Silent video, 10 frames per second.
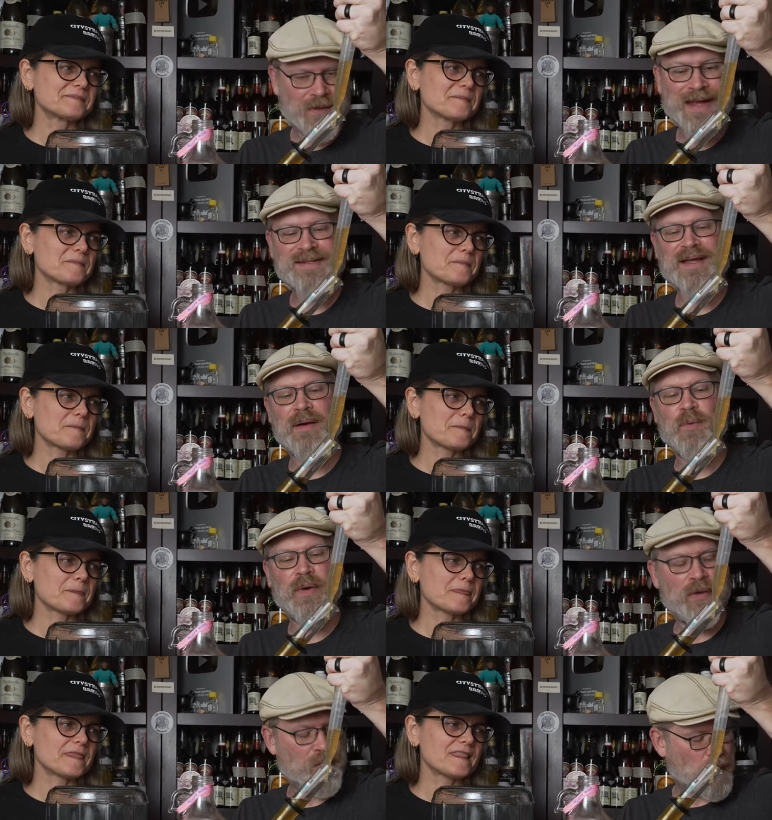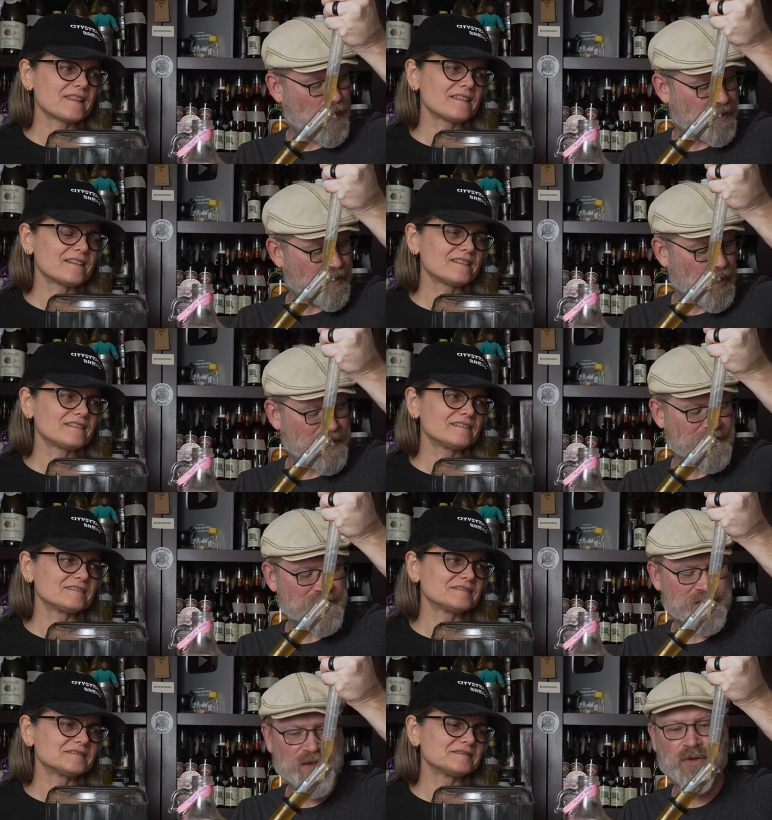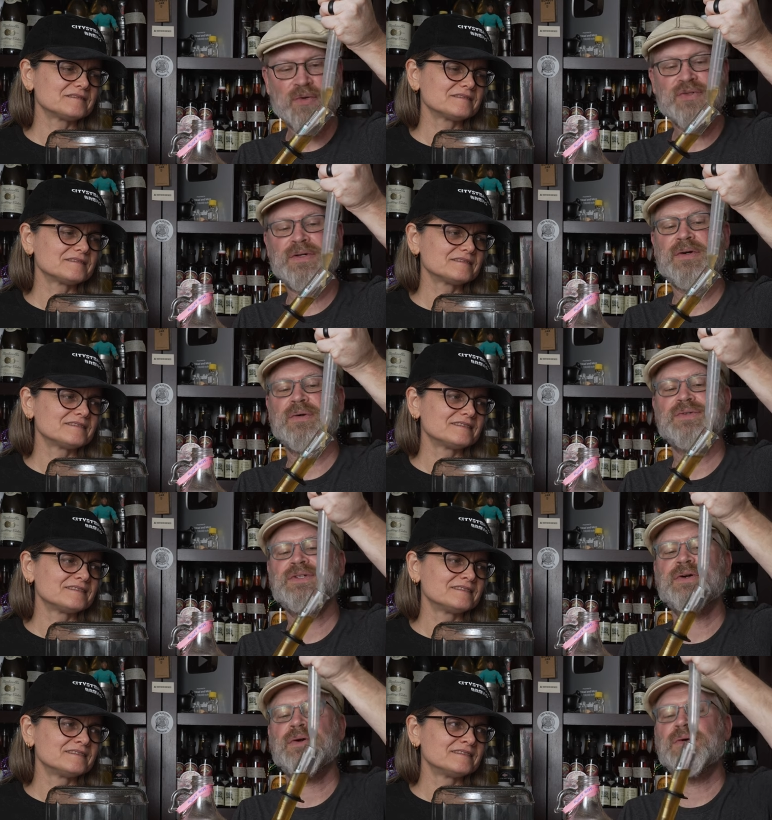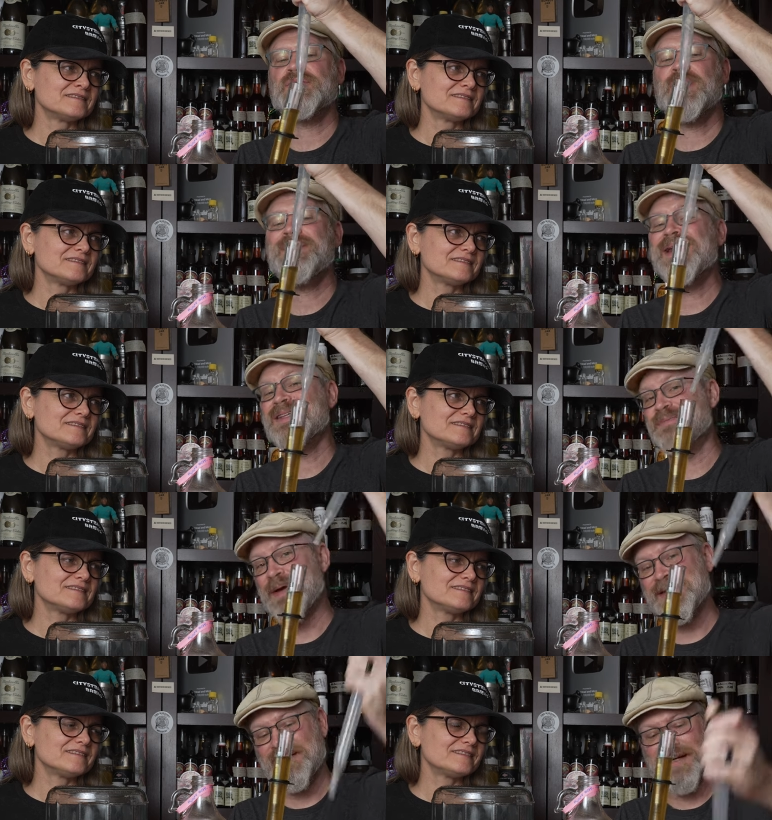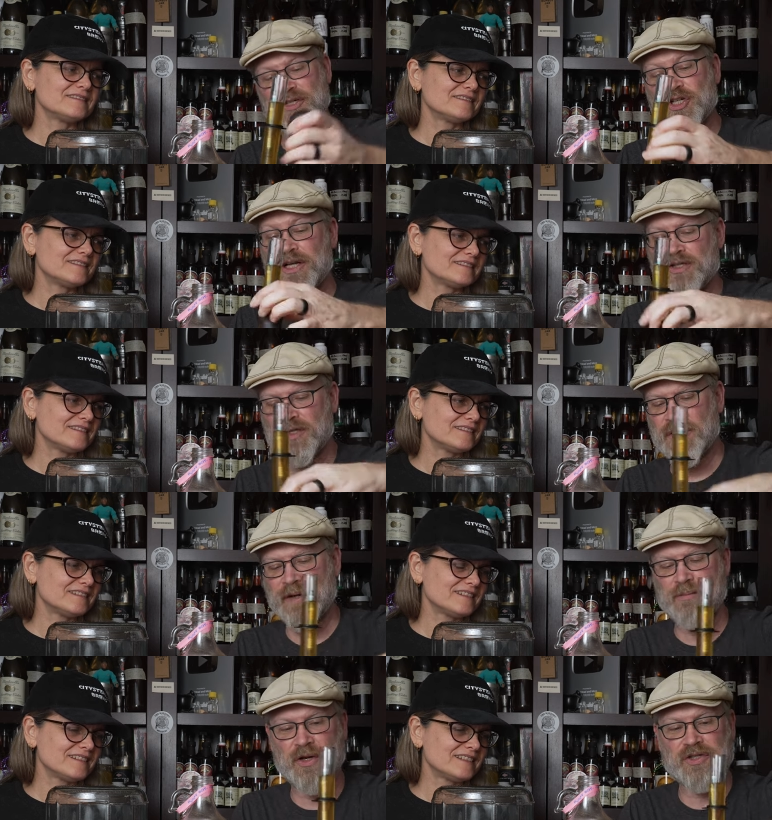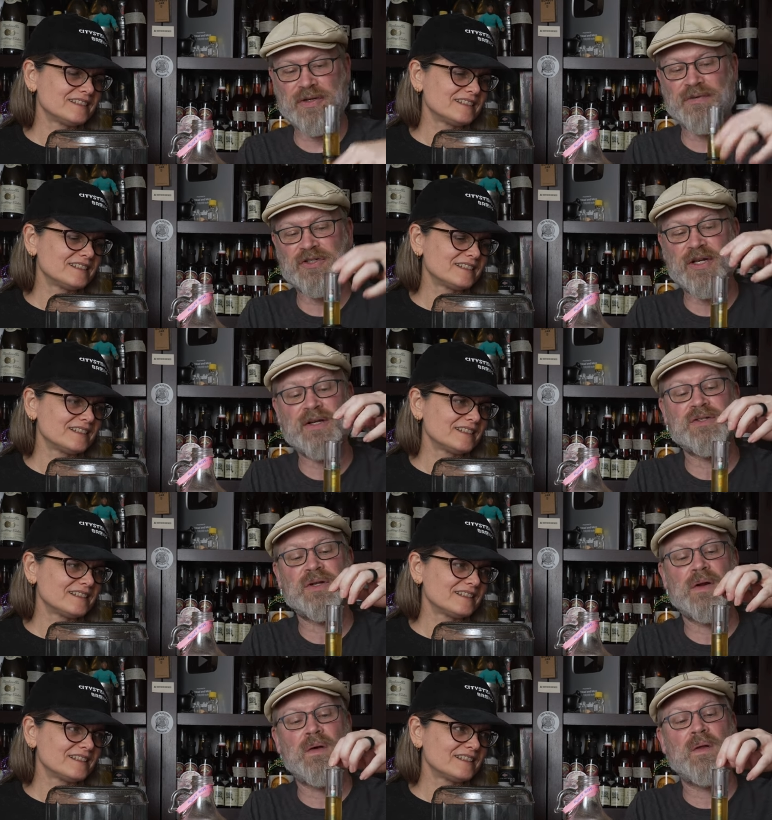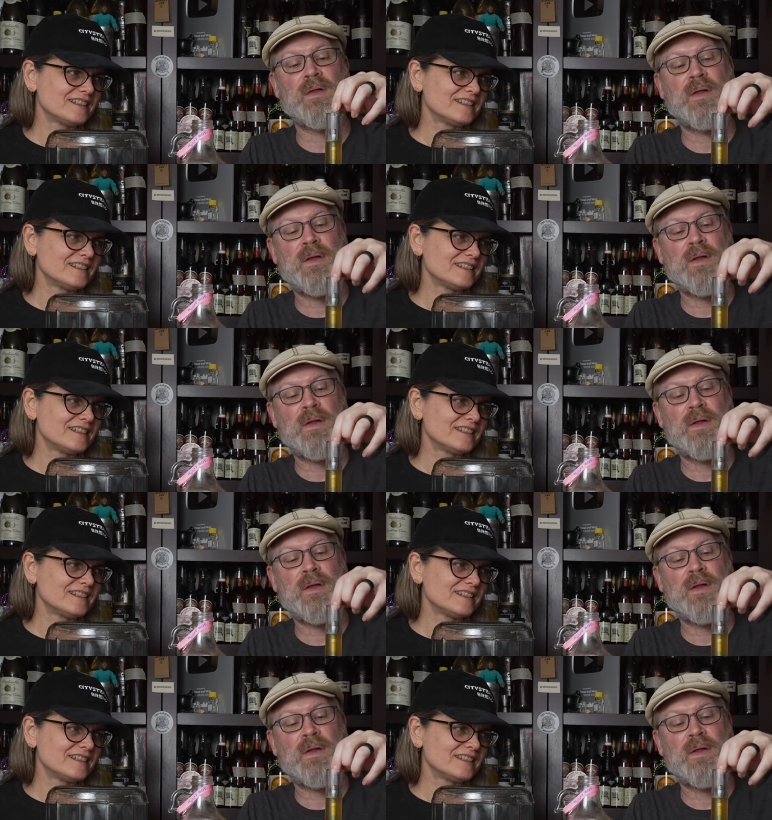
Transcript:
Speaker 1: Last time we were at 1.000, so I'm not expecting that it changed all that much, if it changed at all.